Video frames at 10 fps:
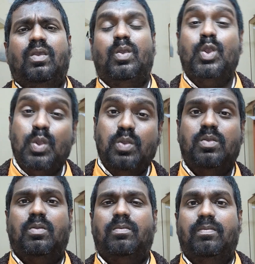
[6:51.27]

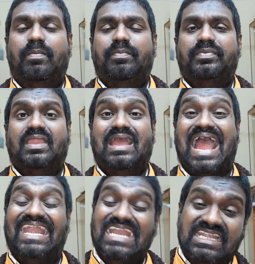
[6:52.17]
who
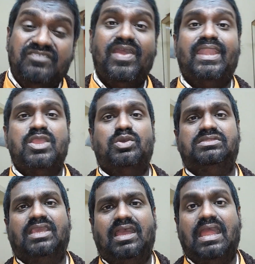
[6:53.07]
identified
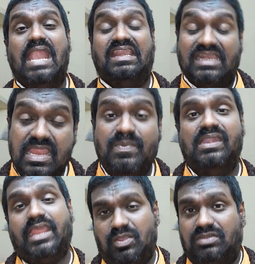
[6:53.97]
Ayodhya and
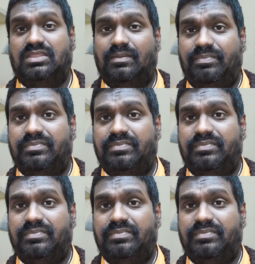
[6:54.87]
rebuilt Ayodhya.